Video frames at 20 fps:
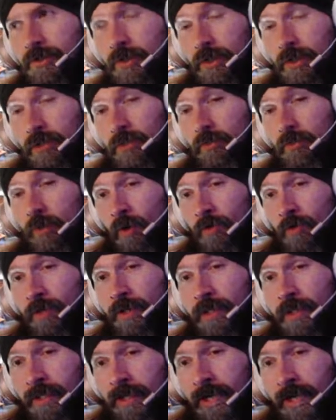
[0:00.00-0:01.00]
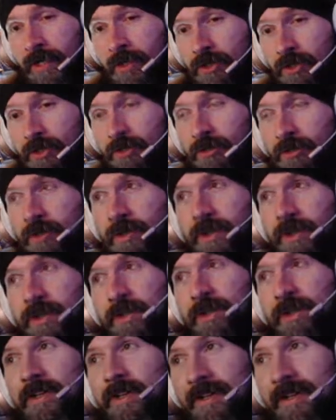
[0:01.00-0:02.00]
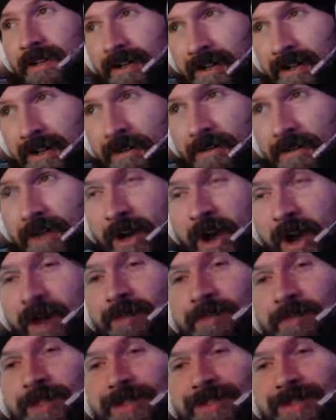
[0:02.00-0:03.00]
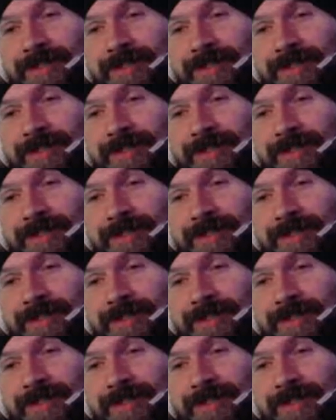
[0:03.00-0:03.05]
She was born with a tattoo of a goblin.